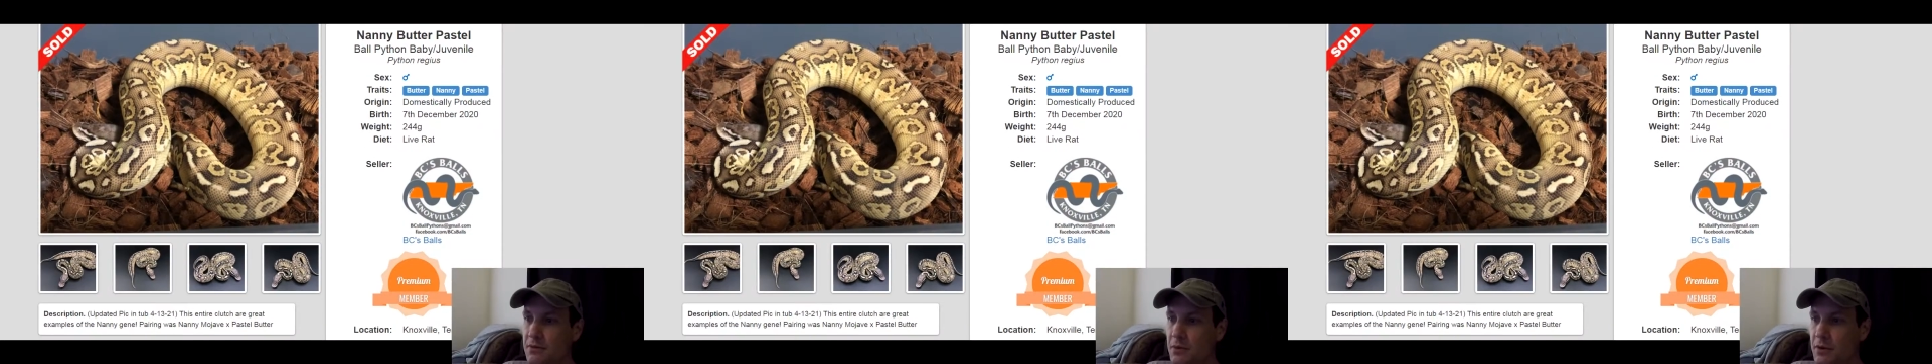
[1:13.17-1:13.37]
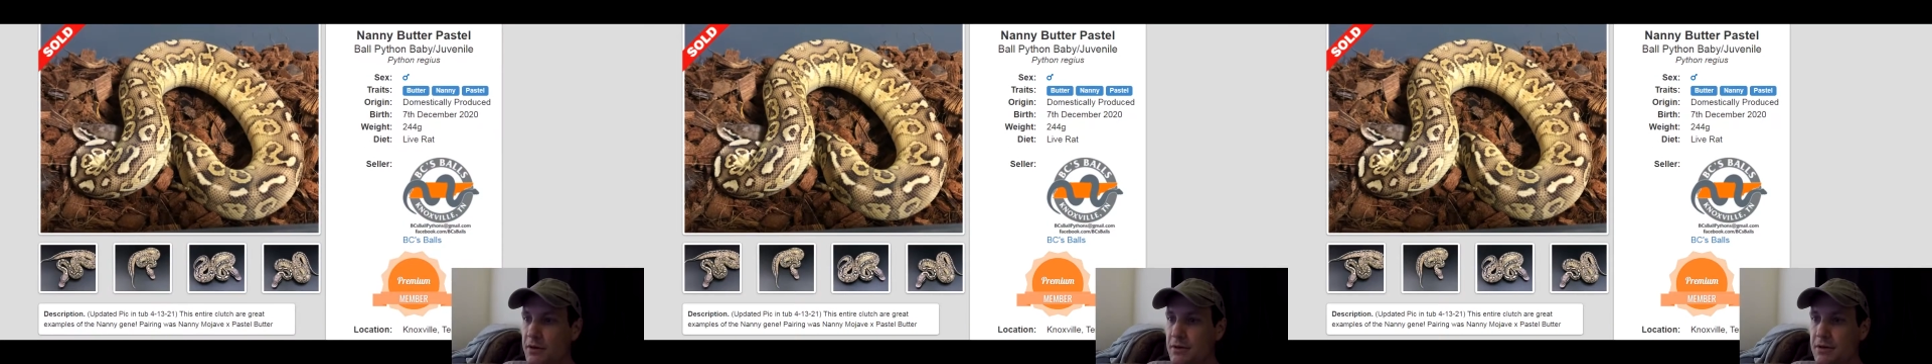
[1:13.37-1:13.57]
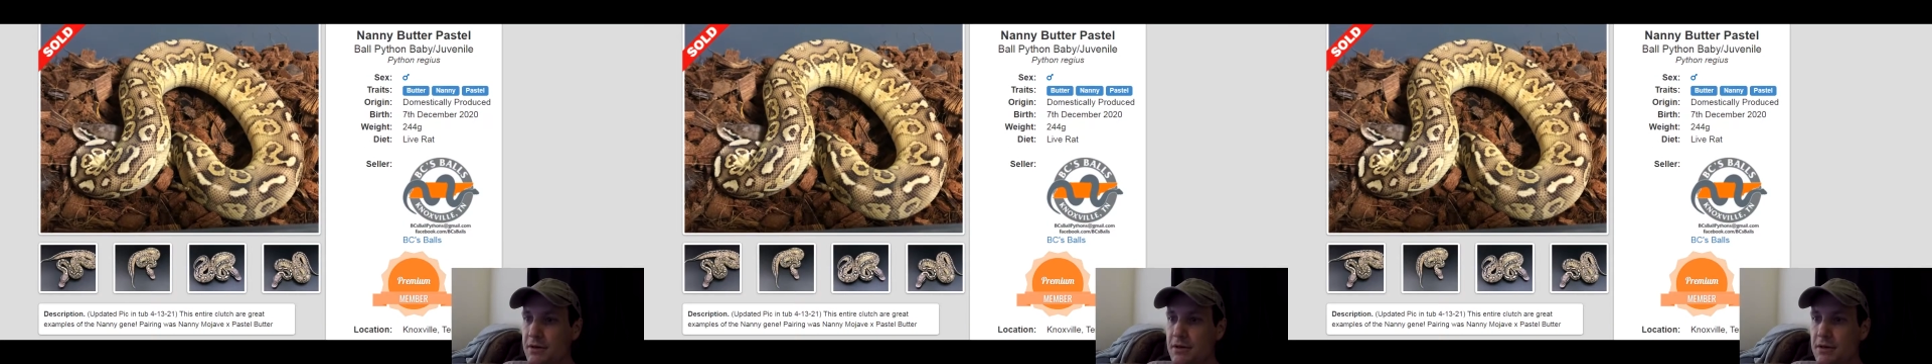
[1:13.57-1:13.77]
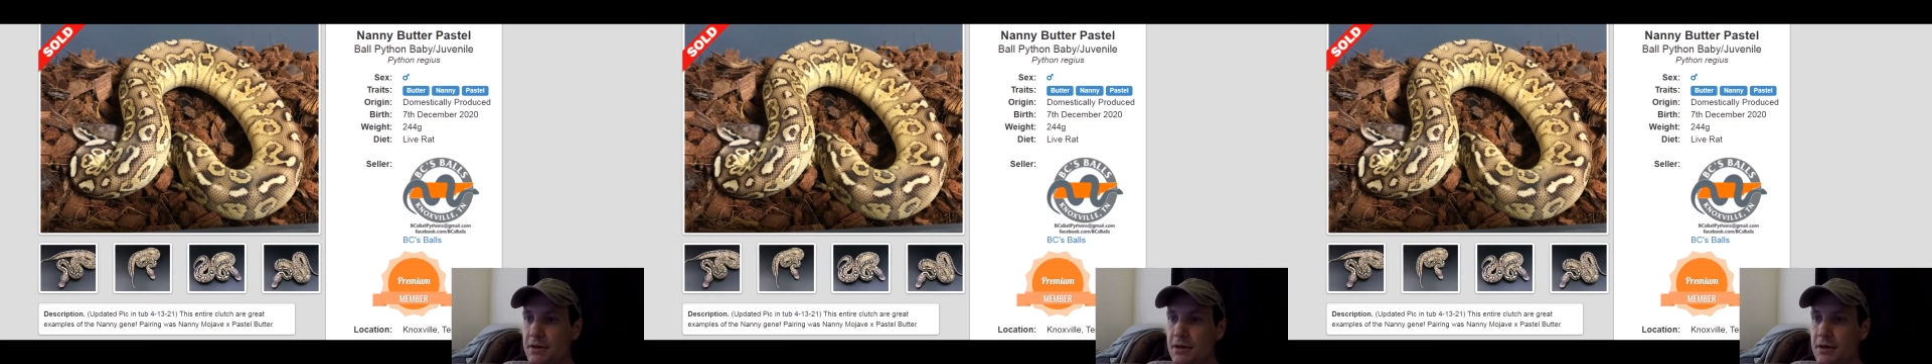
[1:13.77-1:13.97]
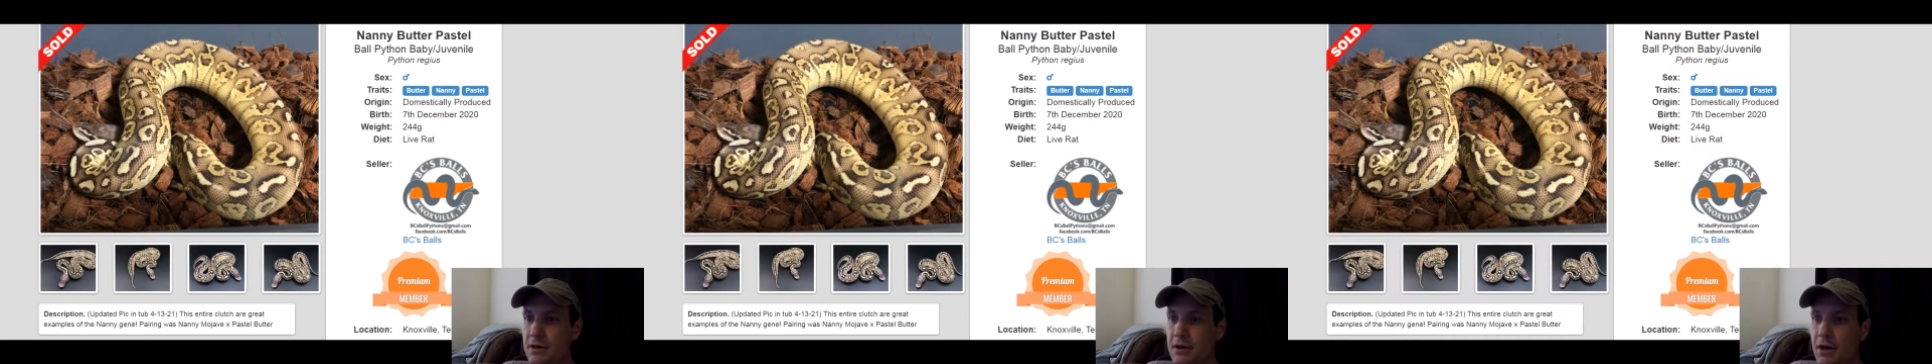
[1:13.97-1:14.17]
worse.
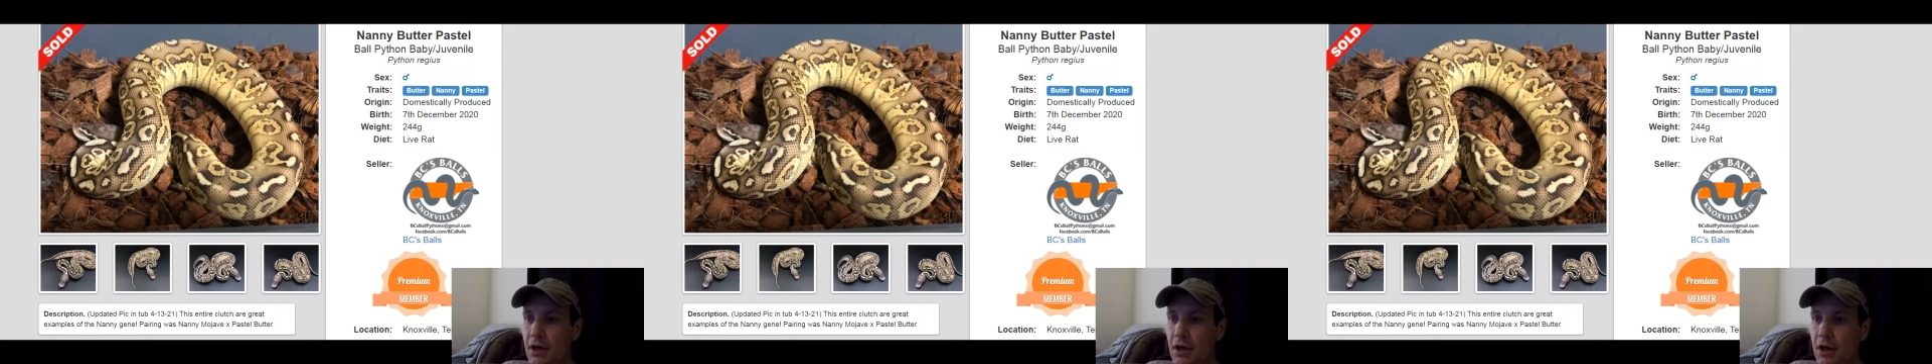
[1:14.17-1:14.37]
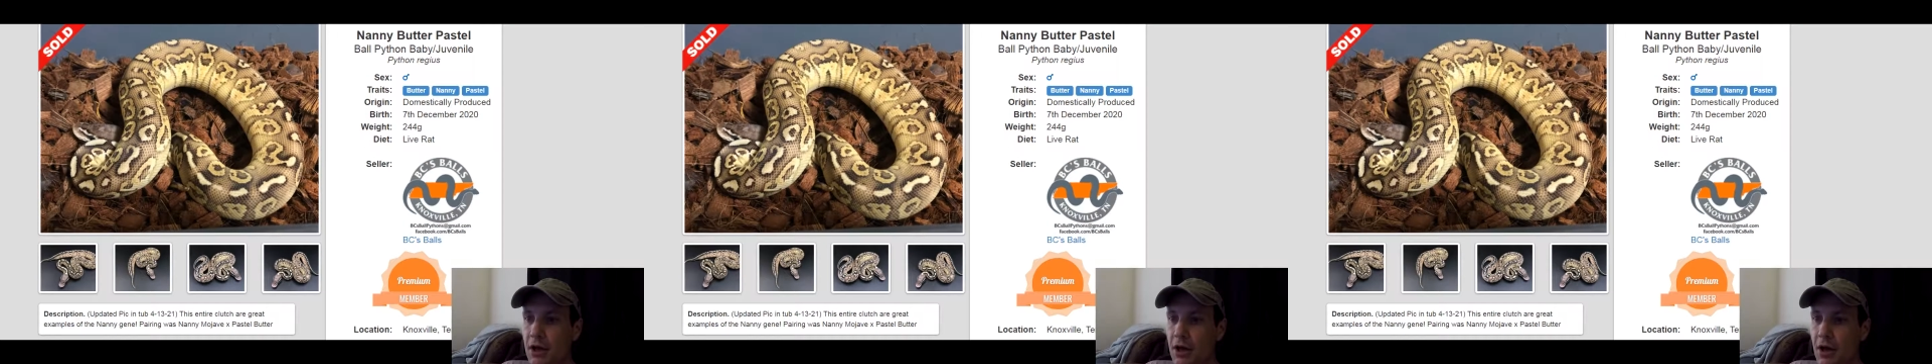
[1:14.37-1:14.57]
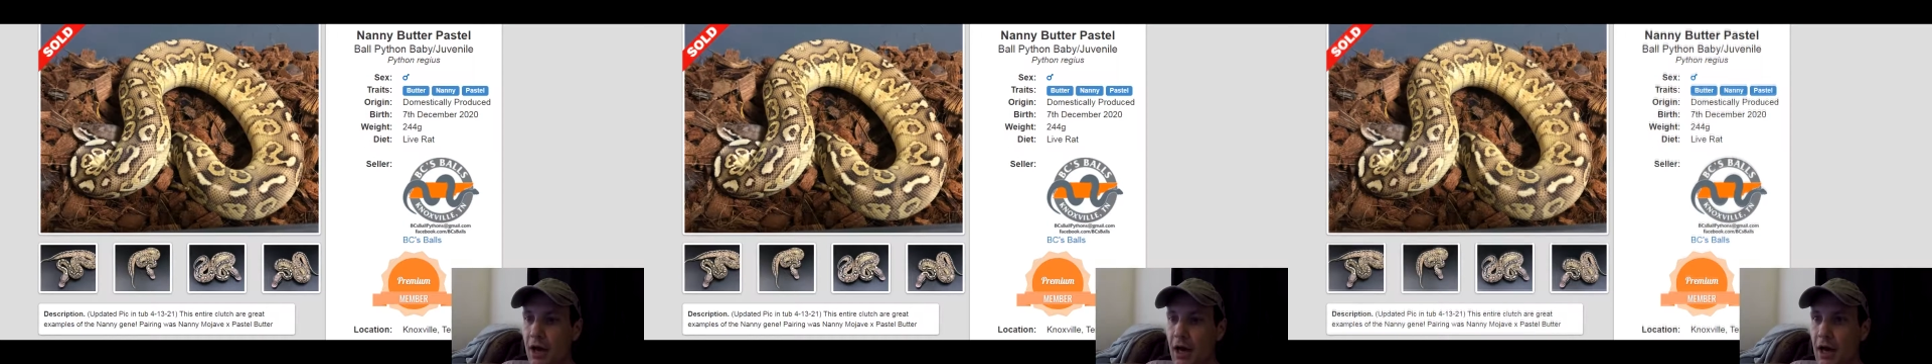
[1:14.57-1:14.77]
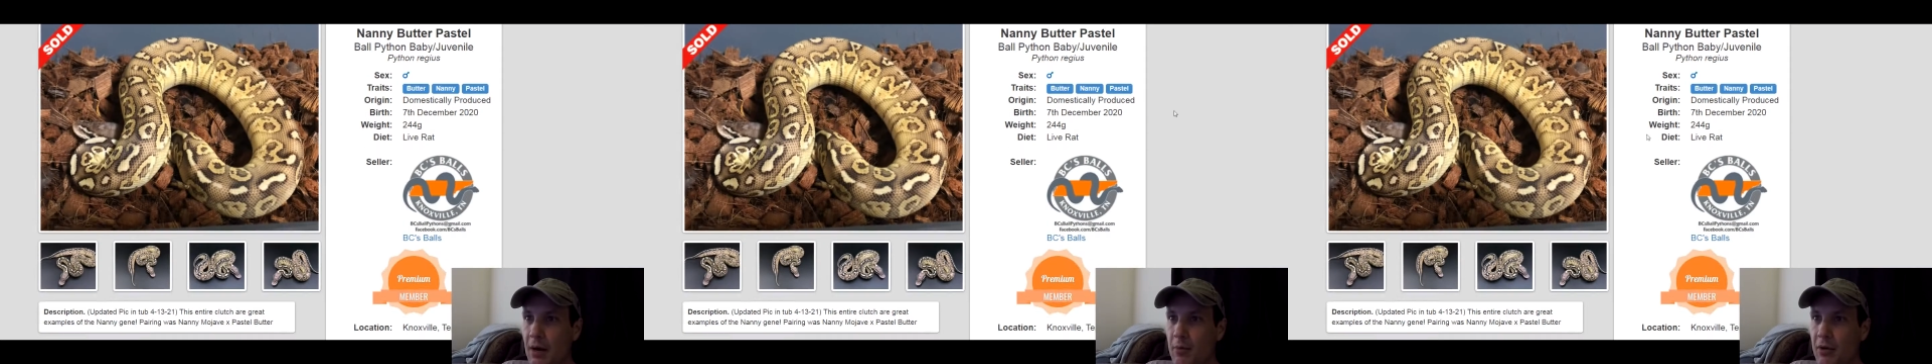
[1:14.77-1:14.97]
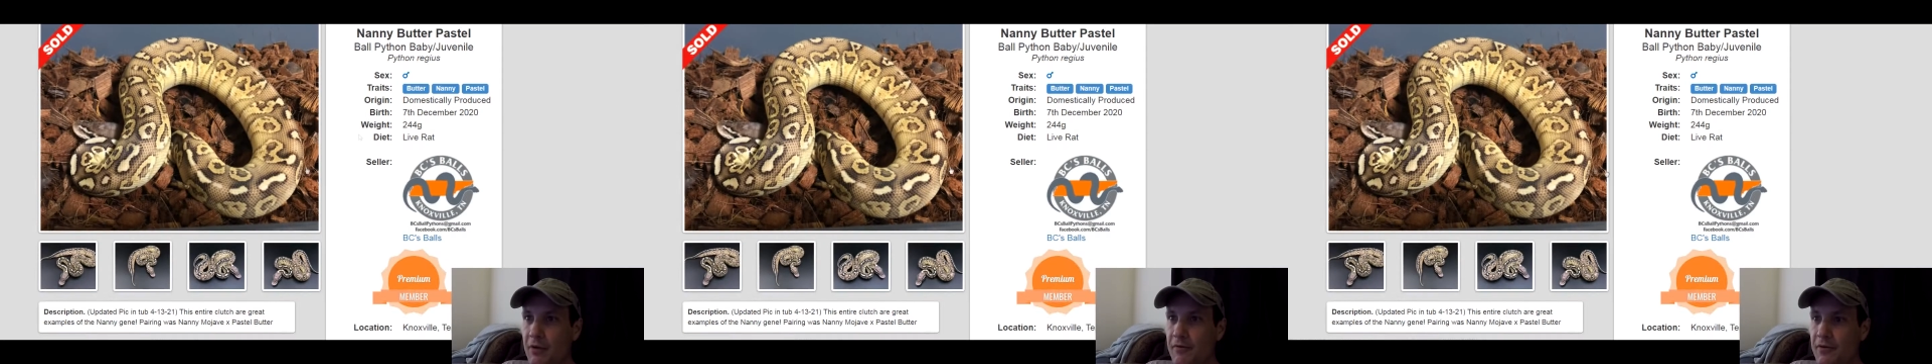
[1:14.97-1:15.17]

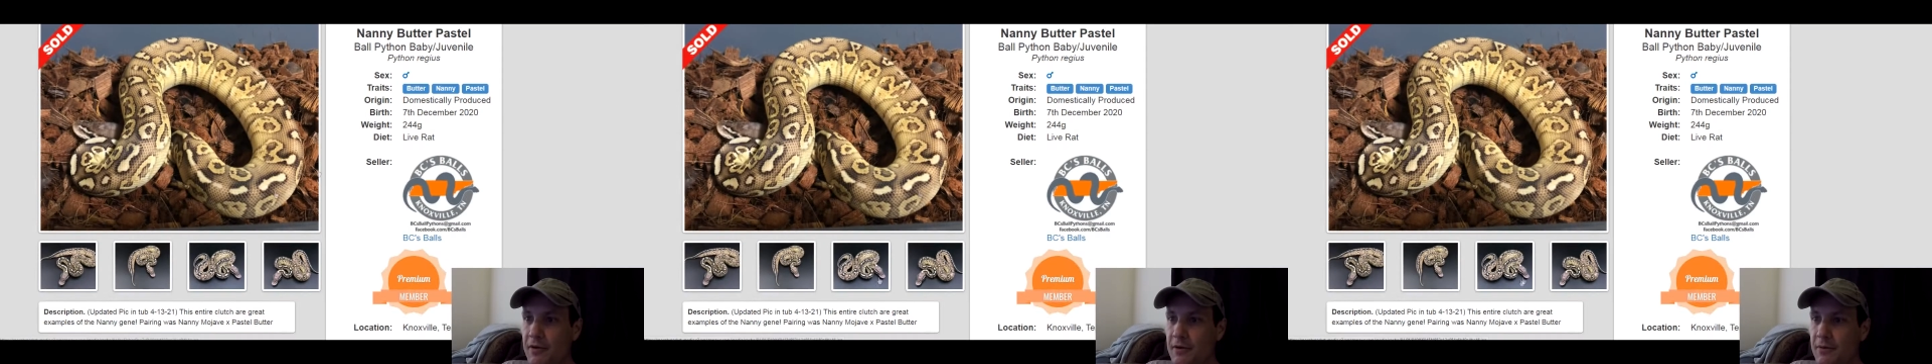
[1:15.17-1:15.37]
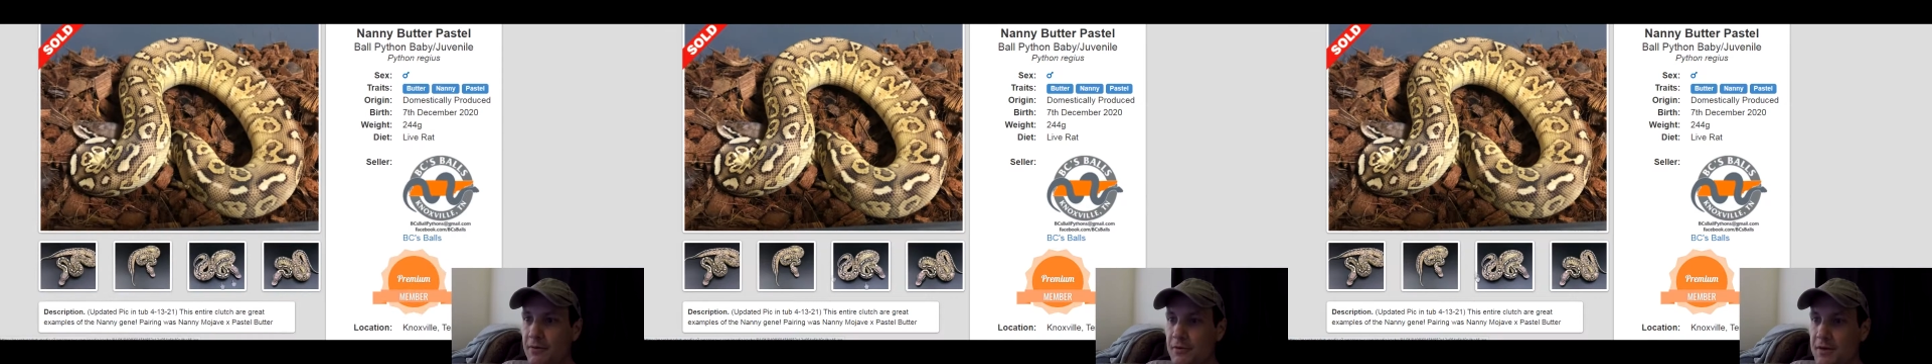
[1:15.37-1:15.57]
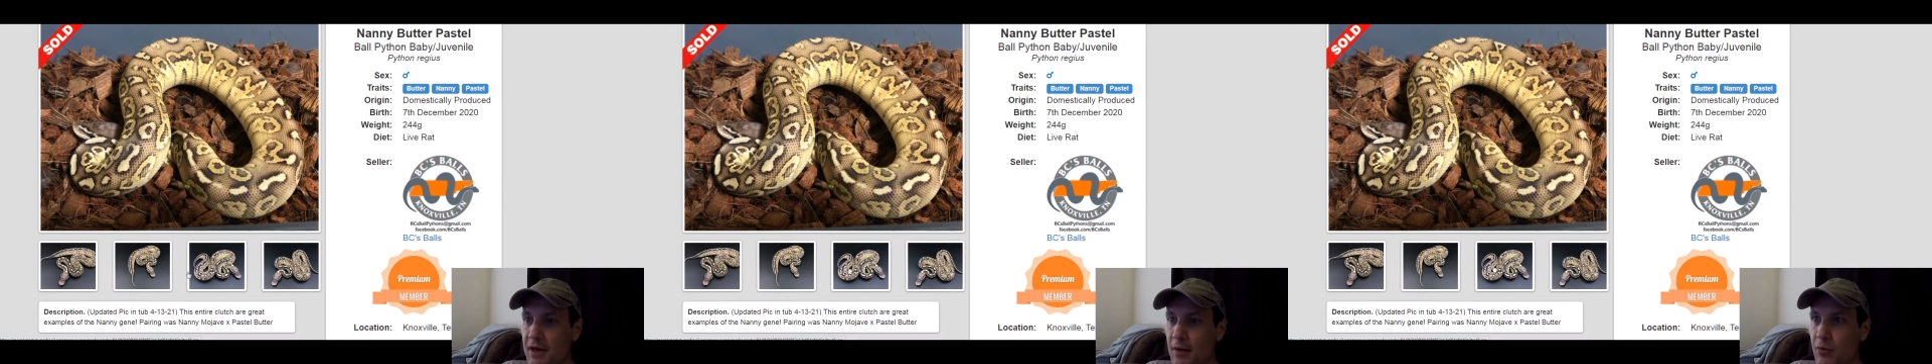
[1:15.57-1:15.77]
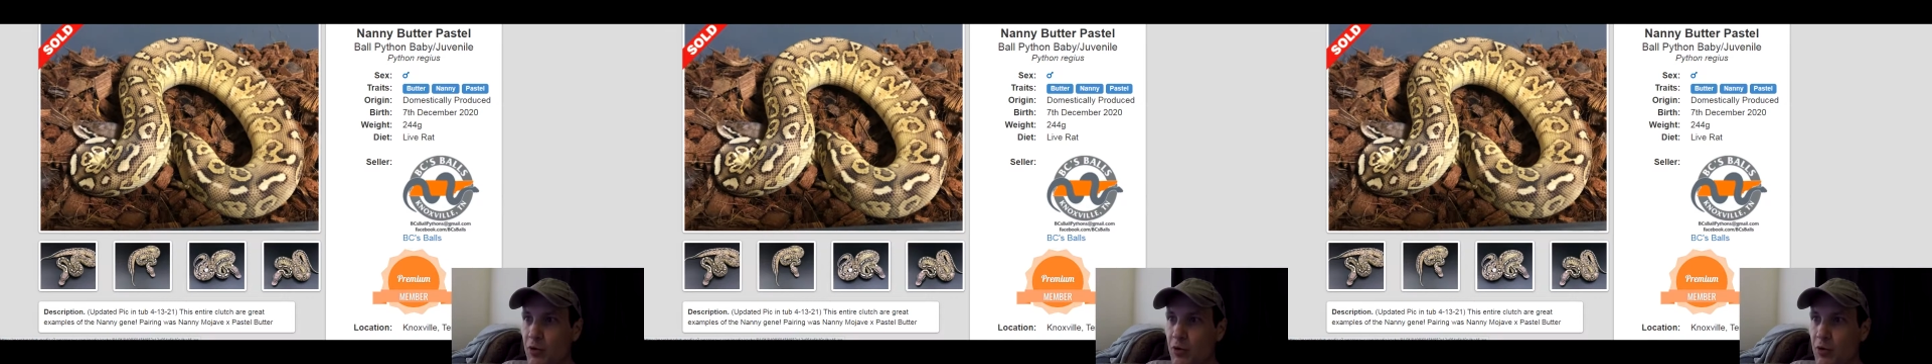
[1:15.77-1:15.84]
But for some